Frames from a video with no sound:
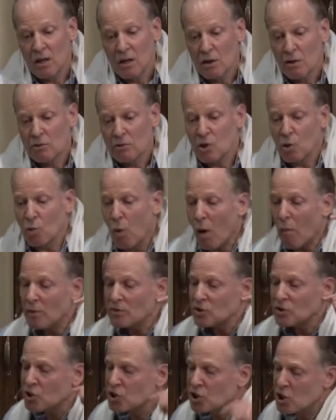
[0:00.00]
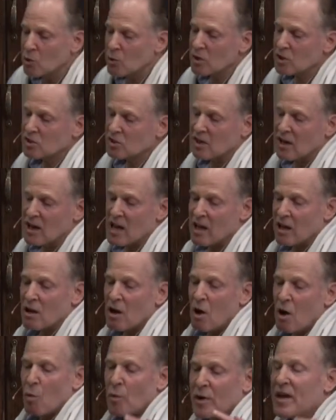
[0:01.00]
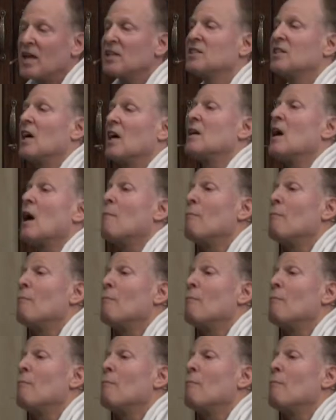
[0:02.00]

So, what was Yeshua saying when he said,